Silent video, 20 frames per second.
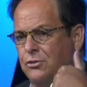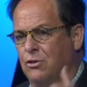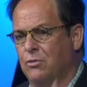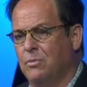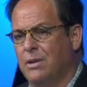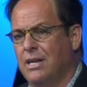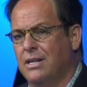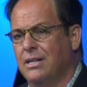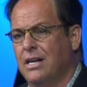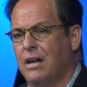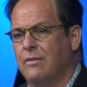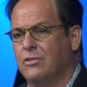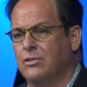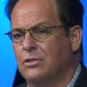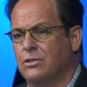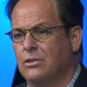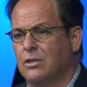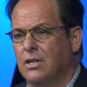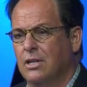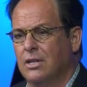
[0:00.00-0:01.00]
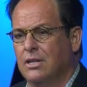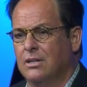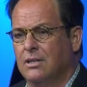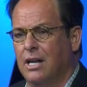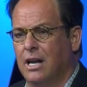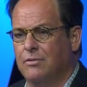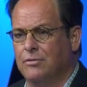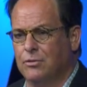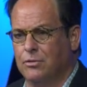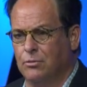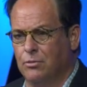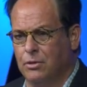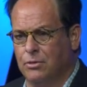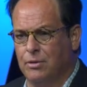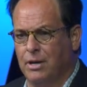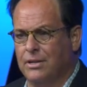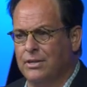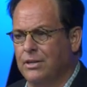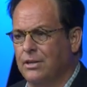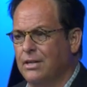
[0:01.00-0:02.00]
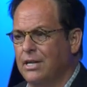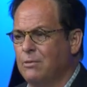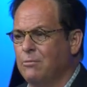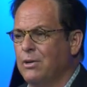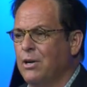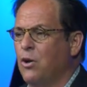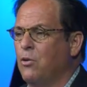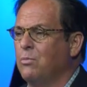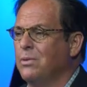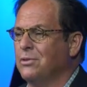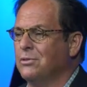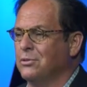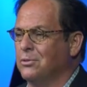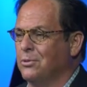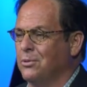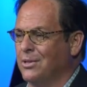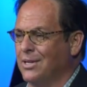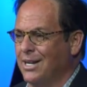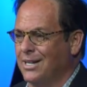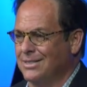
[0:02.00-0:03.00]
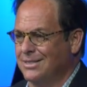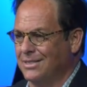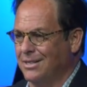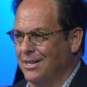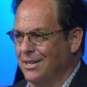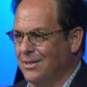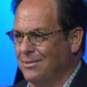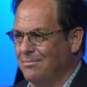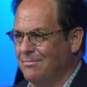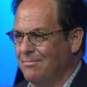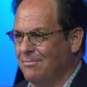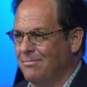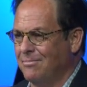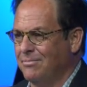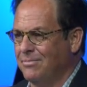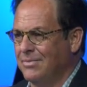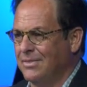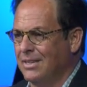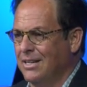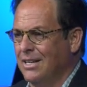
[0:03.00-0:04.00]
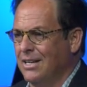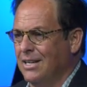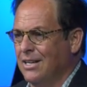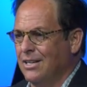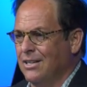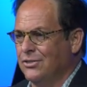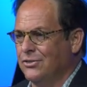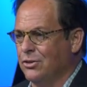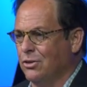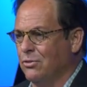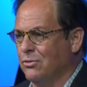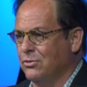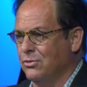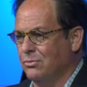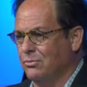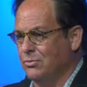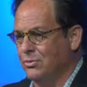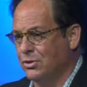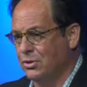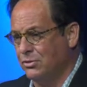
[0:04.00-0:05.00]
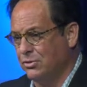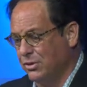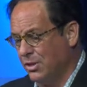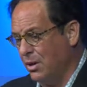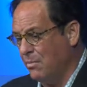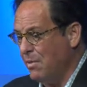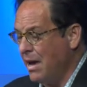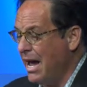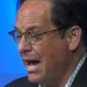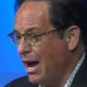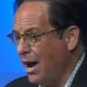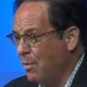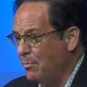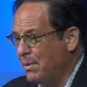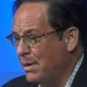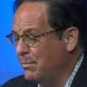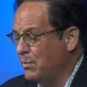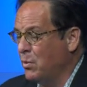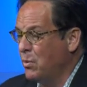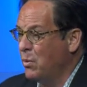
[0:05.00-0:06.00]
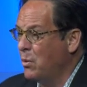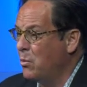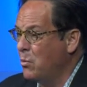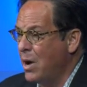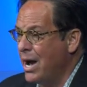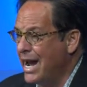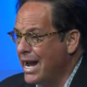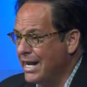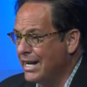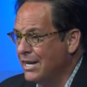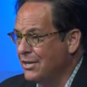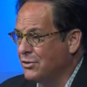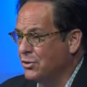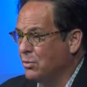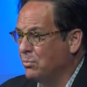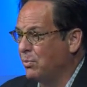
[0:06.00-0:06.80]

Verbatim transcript: year old man gave his life to the Lord right there, and he went home with the Lord last night. So, so somehow people will wait until